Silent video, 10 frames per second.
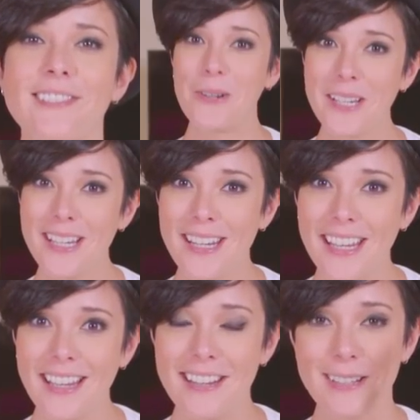All you
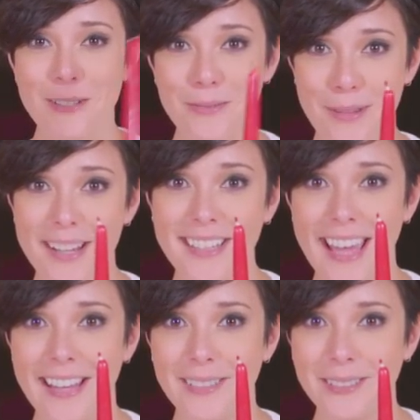need is a red
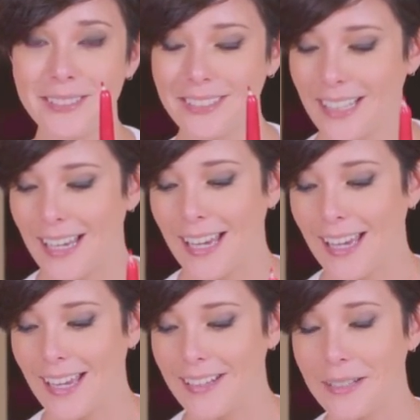candle
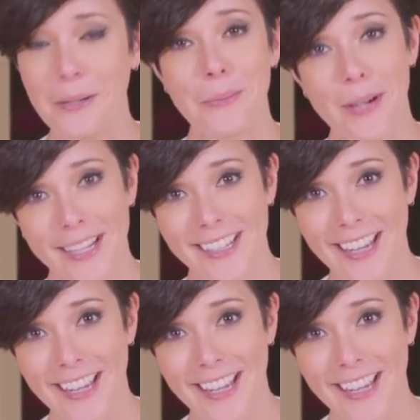and a white